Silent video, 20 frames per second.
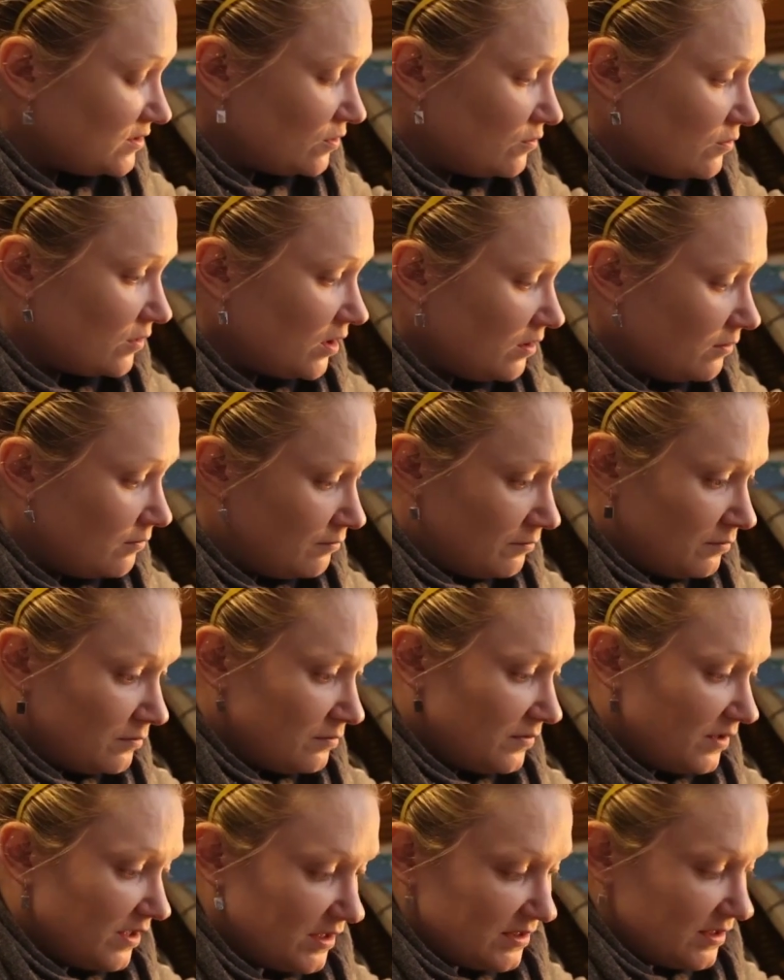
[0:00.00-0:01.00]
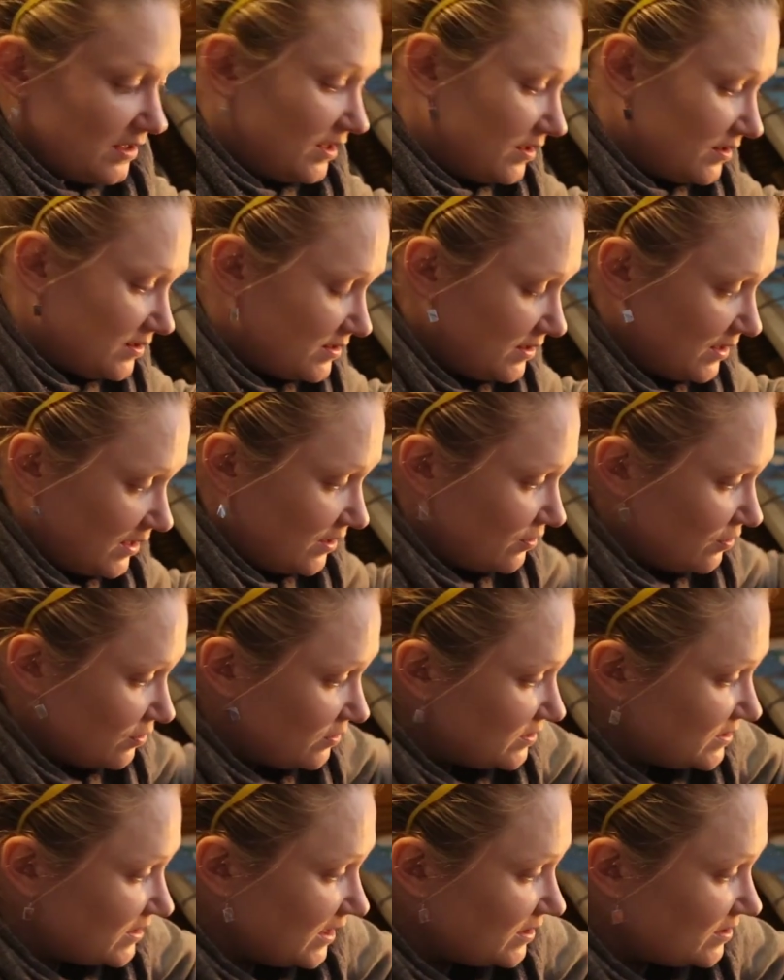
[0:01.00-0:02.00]
don't come like in a
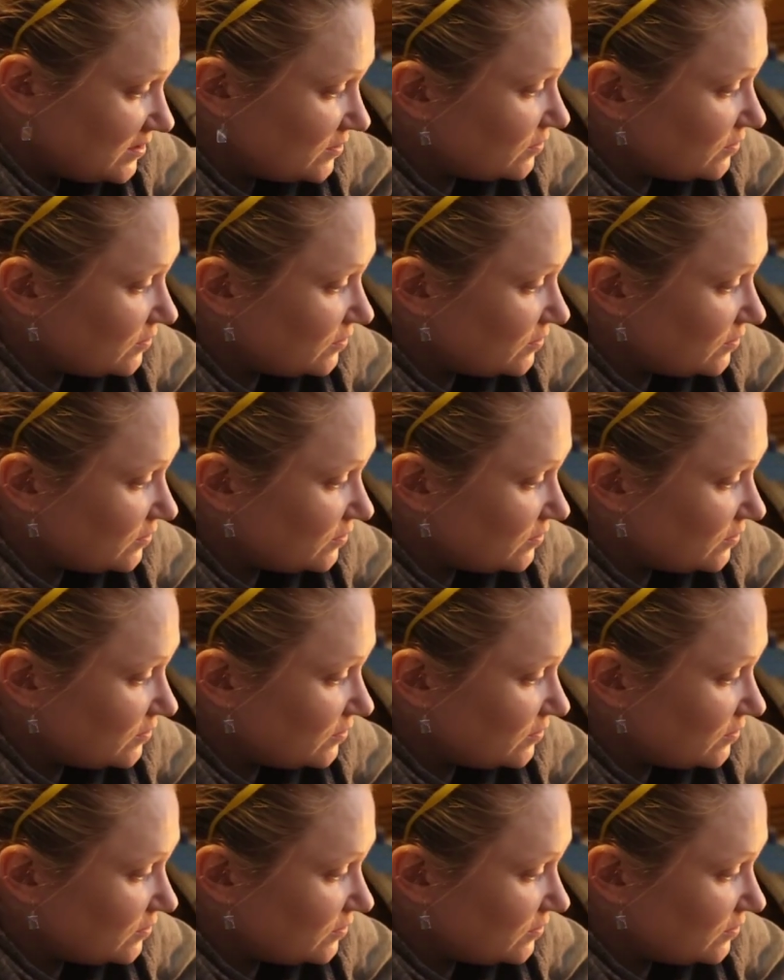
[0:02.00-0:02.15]
standard set.